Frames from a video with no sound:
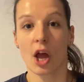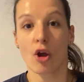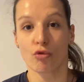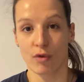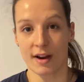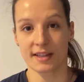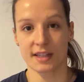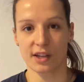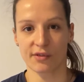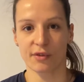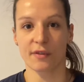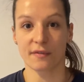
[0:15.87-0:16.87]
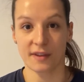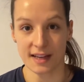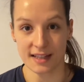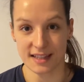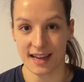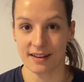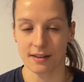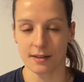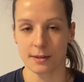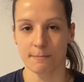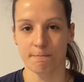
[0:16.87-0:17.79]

resting for 15 seconds.